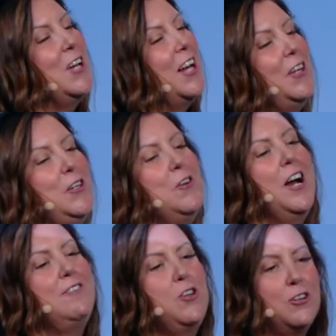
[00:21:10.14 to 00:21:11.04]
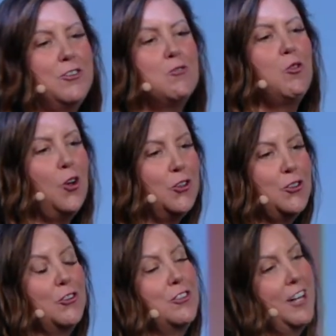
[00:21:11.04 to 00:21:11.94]
You have just enrolled
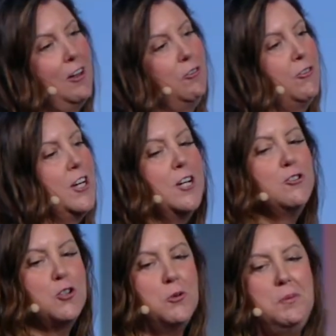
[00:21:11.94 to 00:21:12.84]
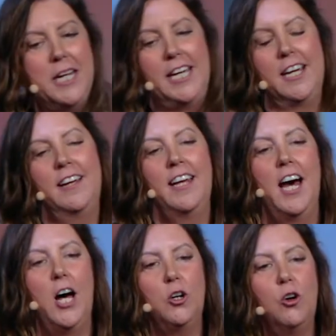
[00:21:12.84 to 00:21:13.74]
yourself to be
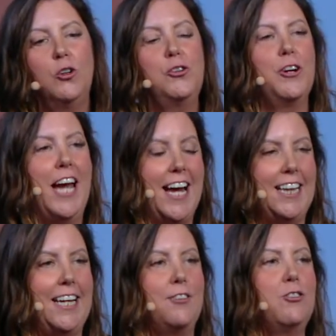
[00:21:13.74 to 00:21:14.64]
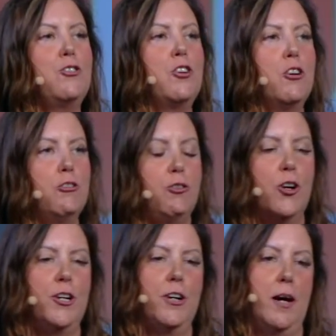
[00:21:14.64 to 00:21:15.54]
a culture catalyst for
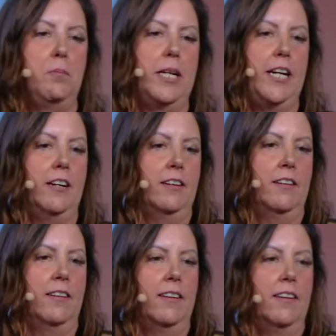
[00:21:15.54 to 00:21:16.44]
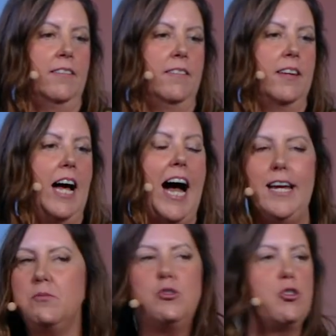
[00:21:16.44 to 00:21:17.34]
your company. I
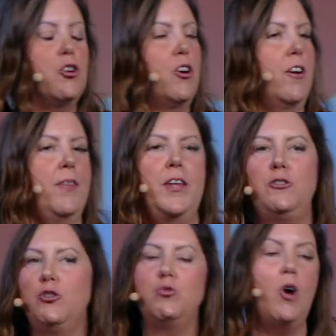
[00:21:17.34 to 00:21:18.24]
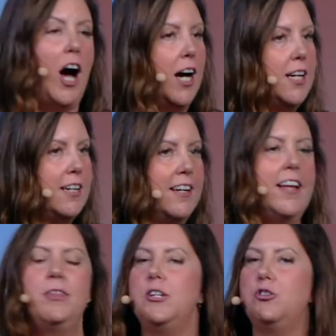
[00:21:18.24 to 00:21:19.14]
am sure that you rock,
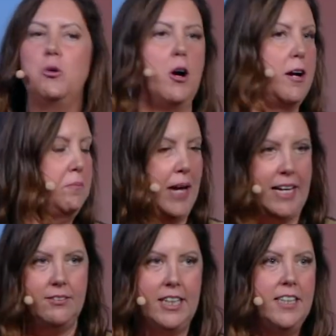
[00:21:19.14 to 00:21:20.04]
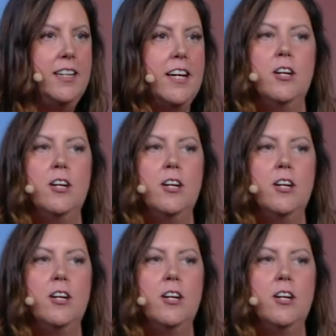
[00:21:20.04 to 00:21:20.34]
that you are amazing.